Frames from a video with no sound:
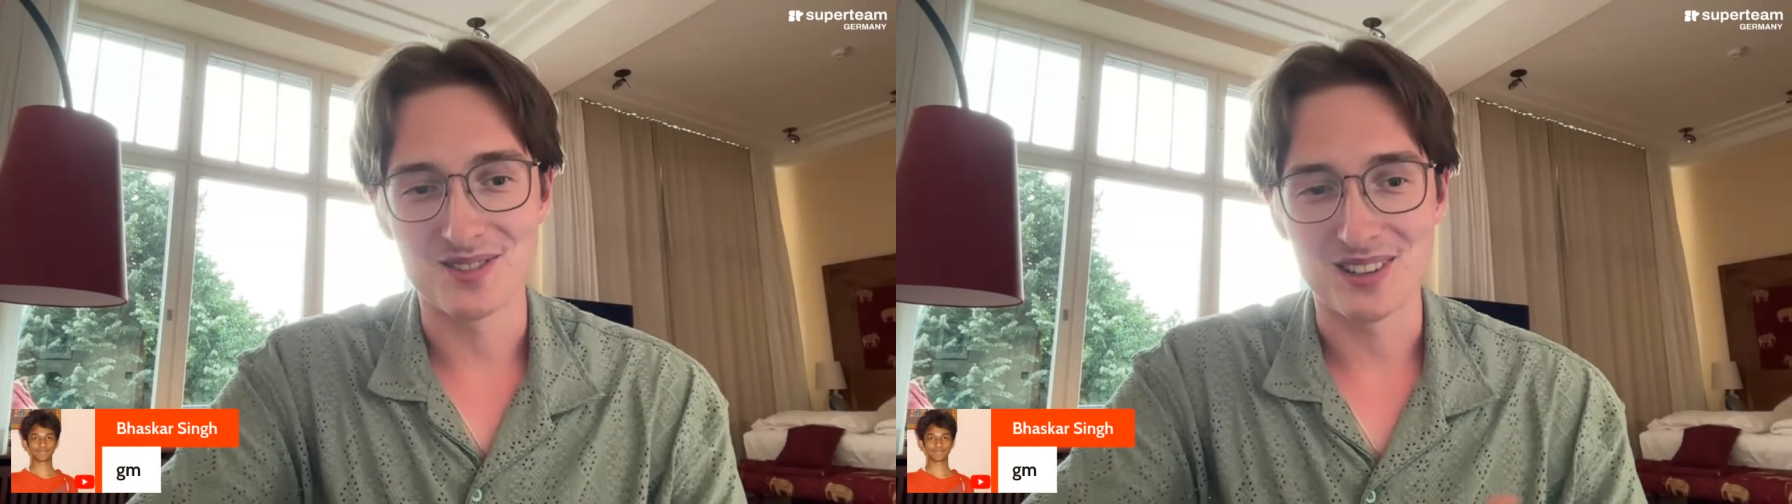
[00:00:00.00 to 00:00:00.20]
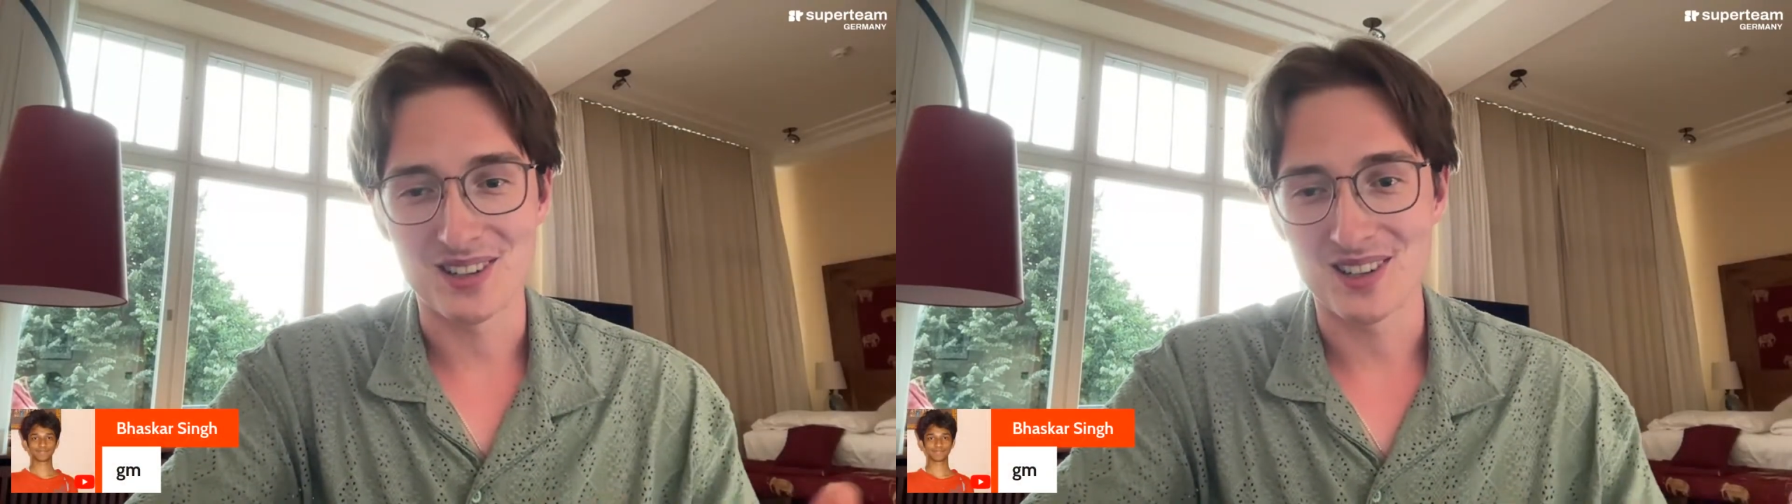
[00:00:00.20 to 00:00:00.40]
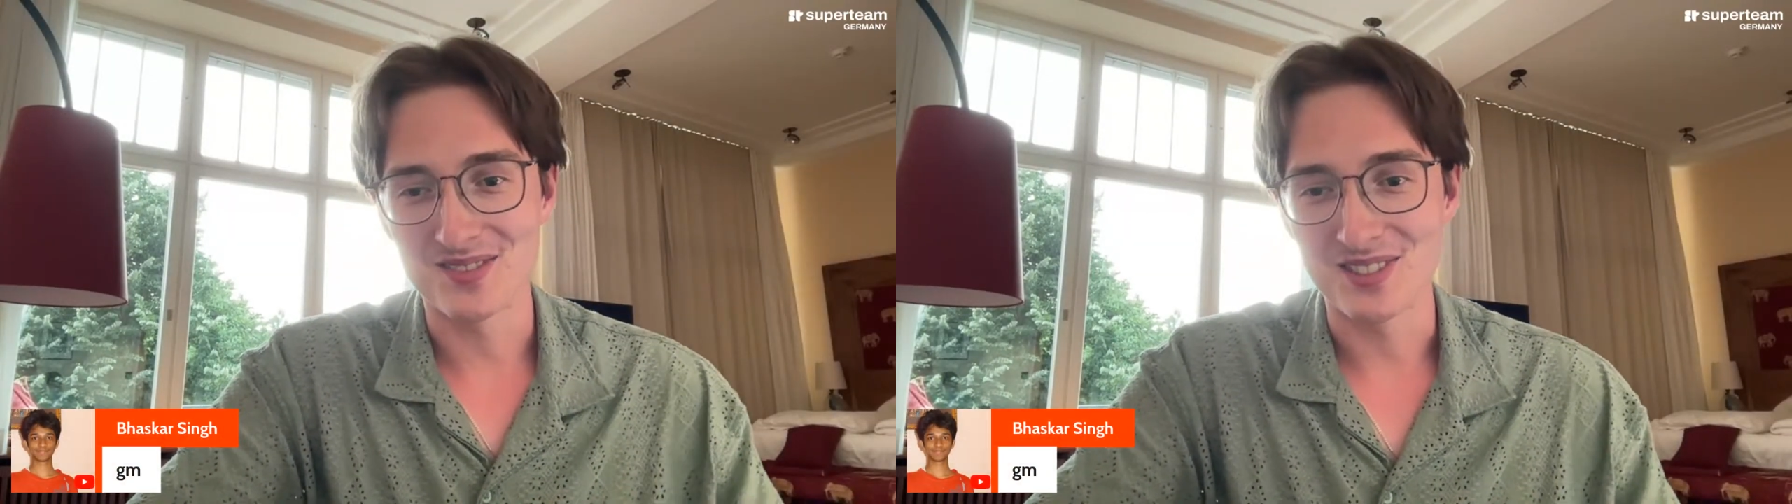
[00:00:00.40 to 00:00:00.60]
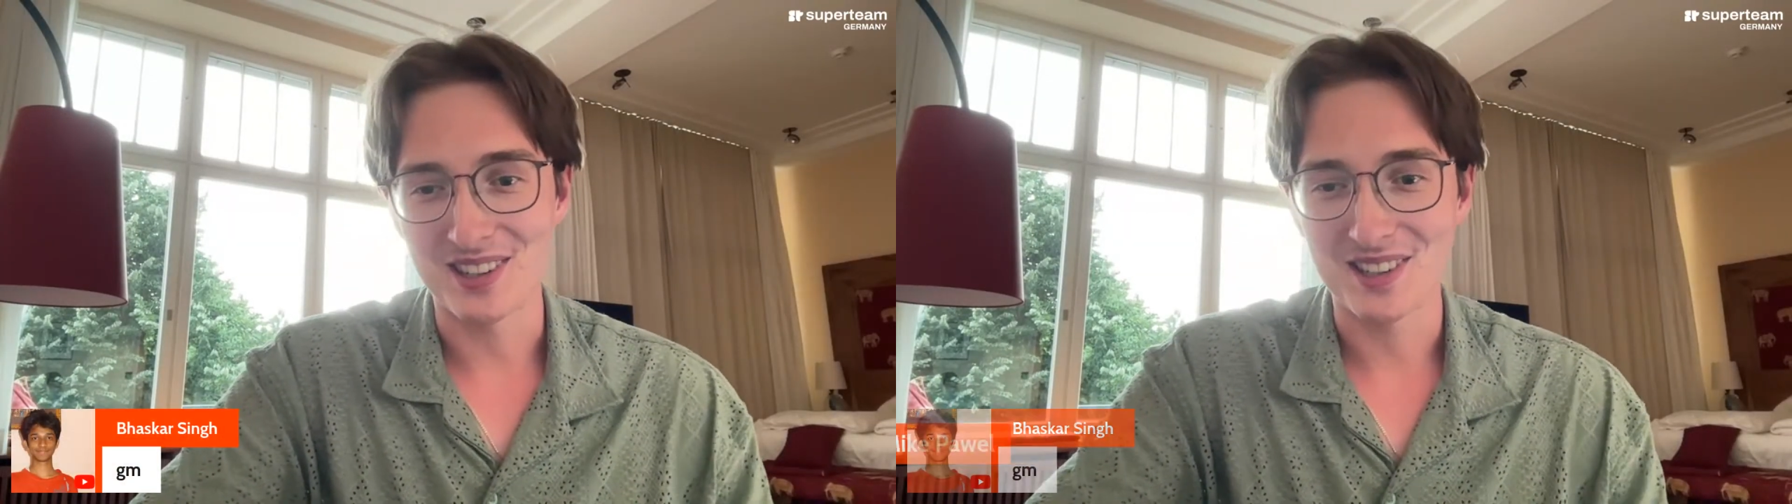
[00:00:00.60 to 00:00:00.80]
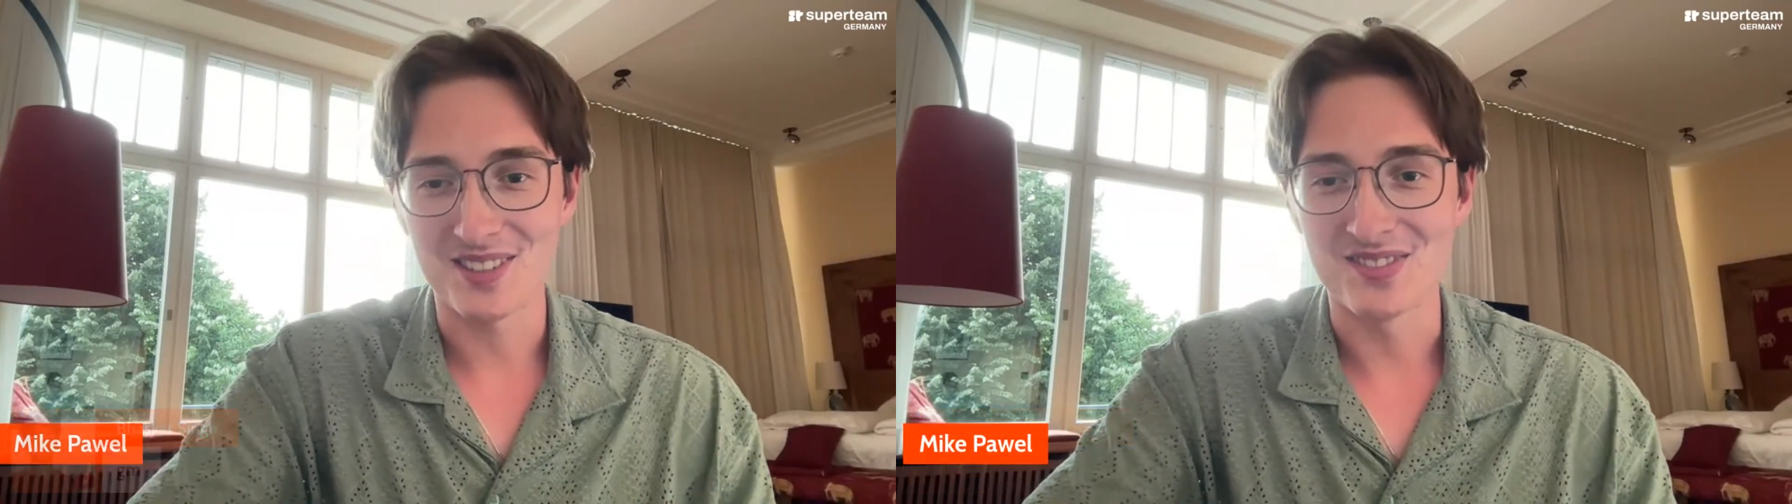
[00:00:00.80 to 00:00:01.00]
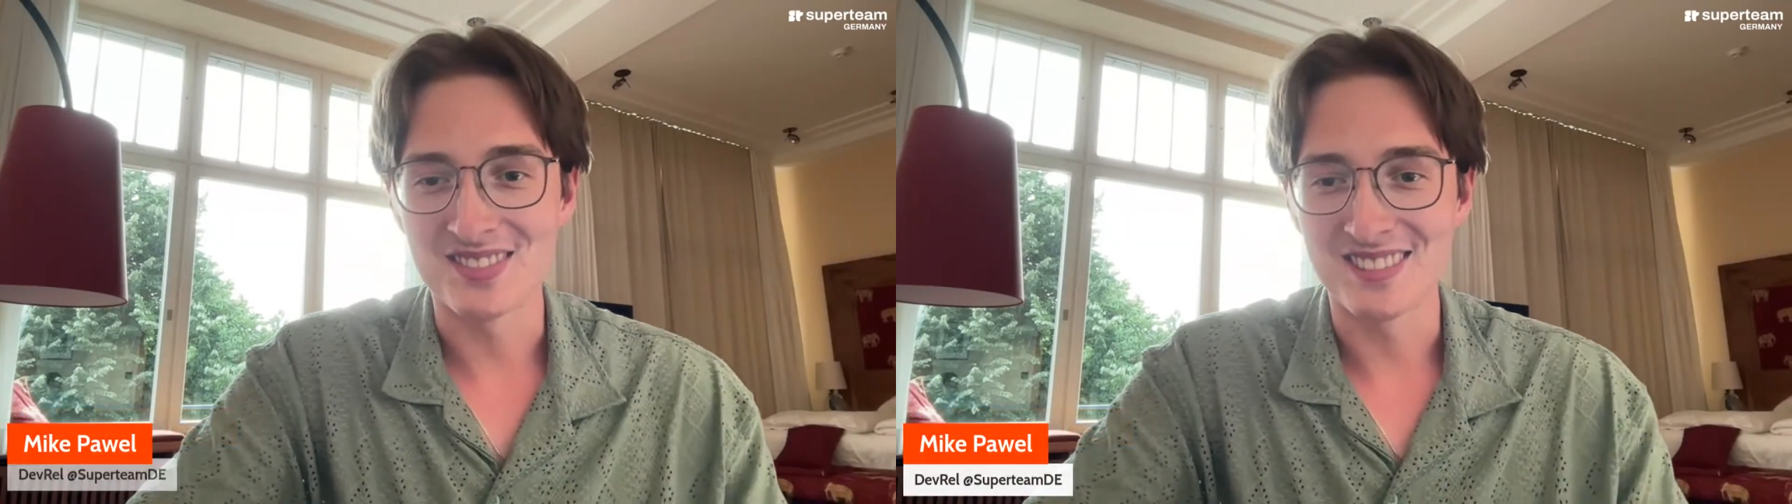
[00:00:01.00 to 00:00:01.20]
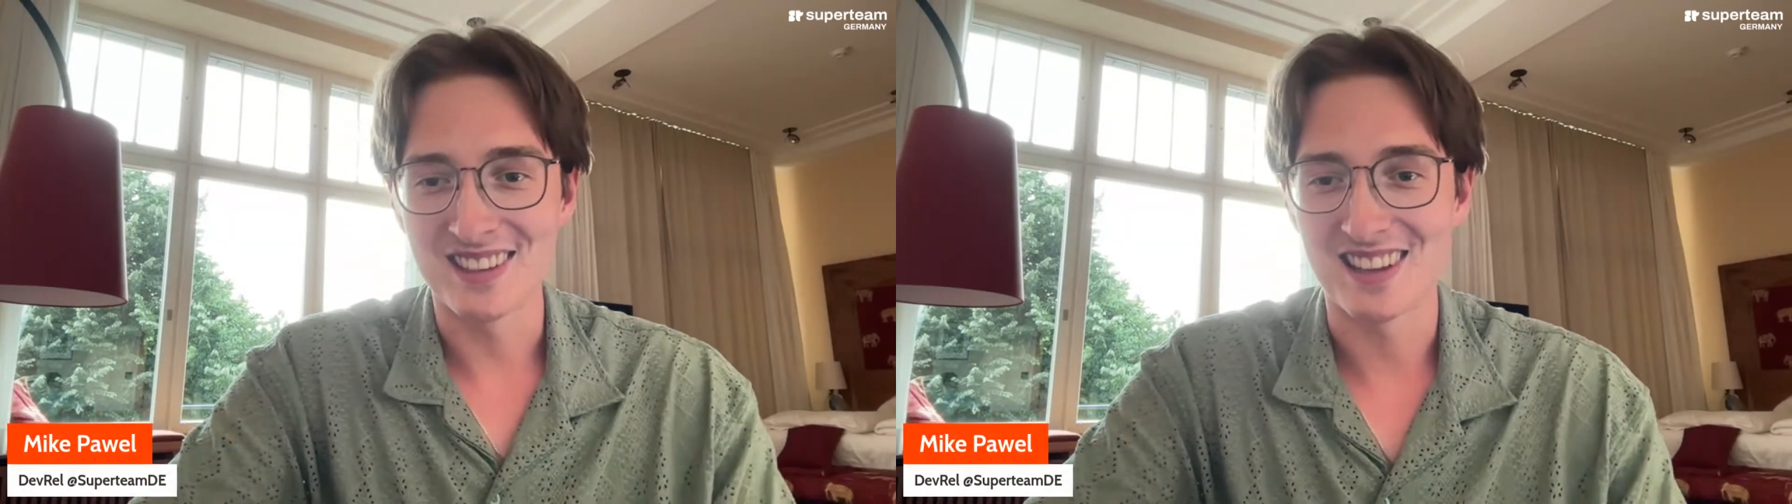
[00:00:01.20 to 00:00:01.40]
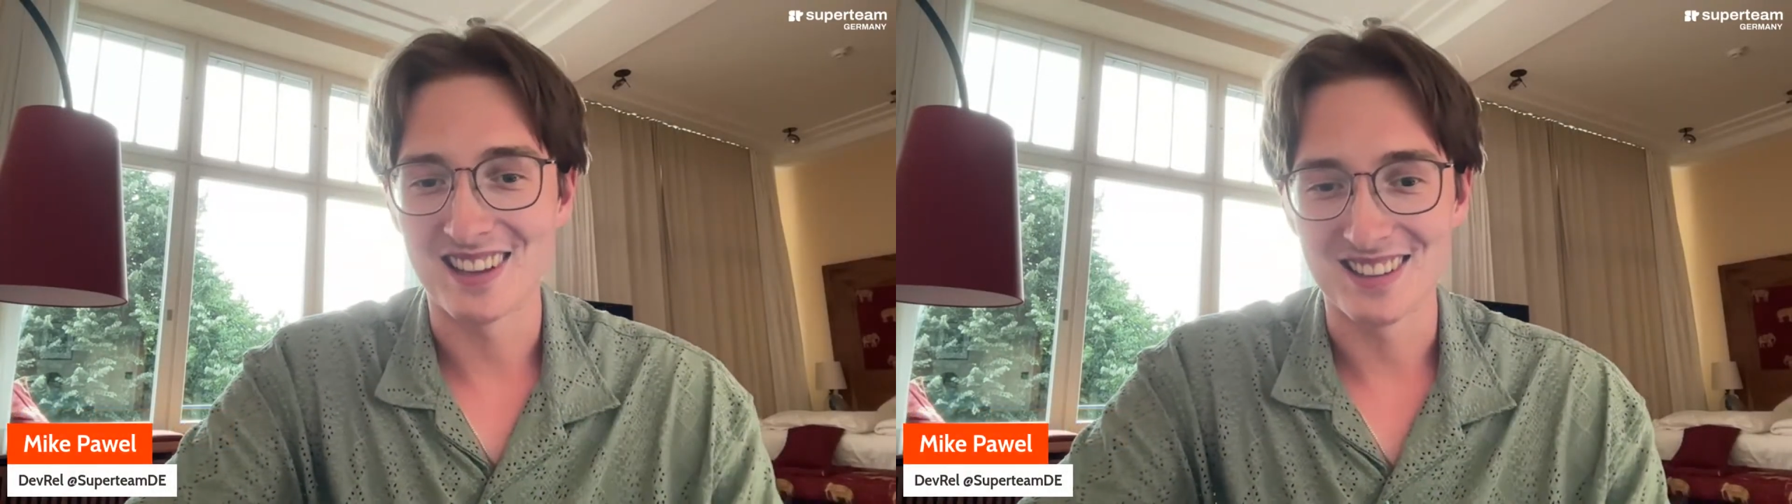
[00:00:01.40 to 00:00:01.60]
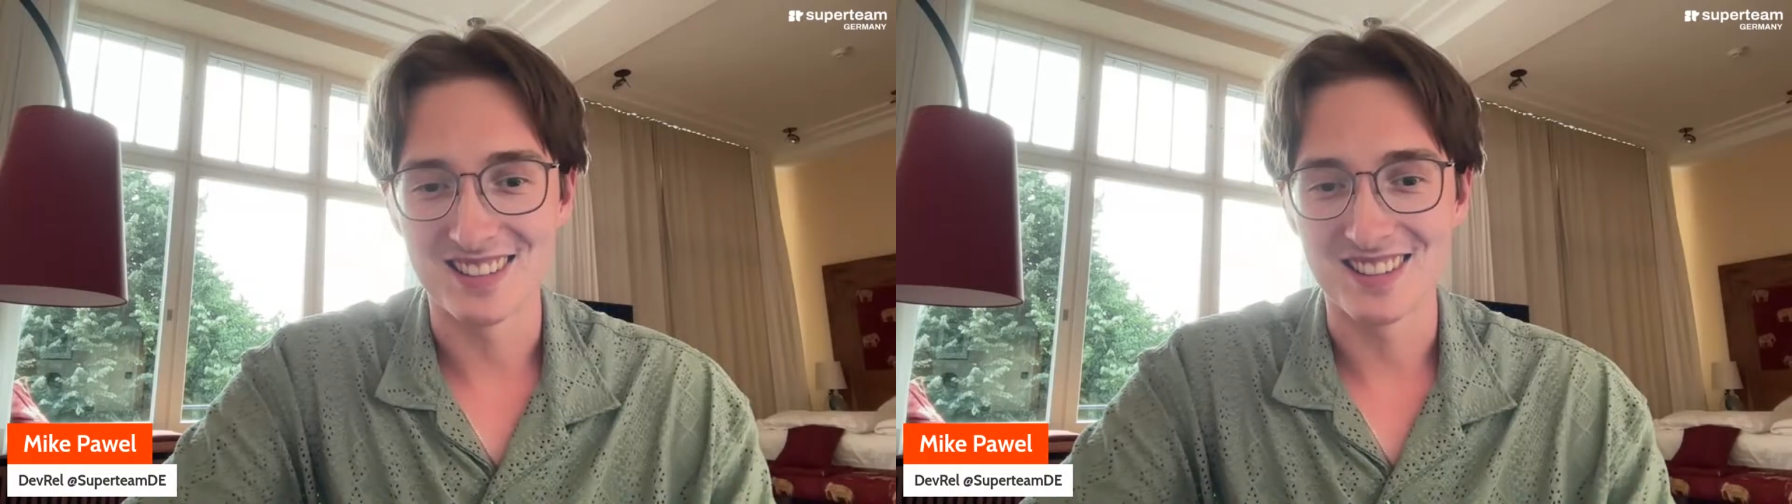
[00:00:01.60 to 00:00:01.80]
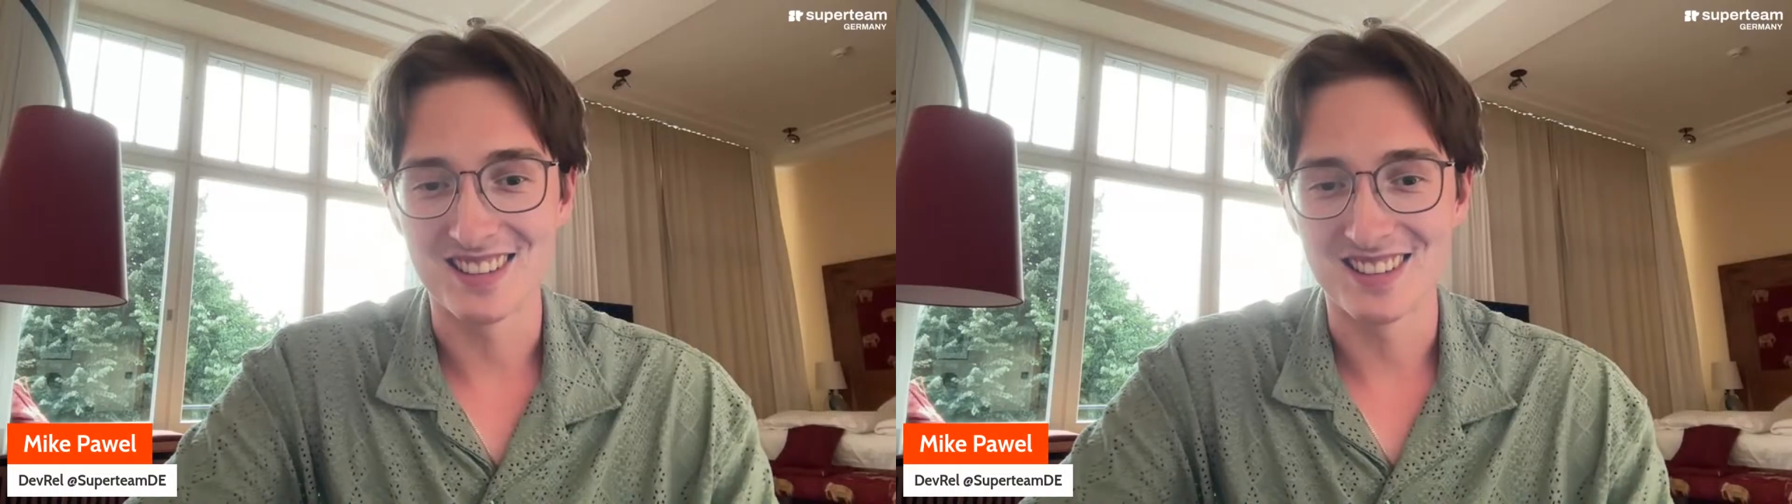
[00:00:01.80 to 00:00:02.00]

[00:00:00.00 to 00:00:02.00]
welcome. And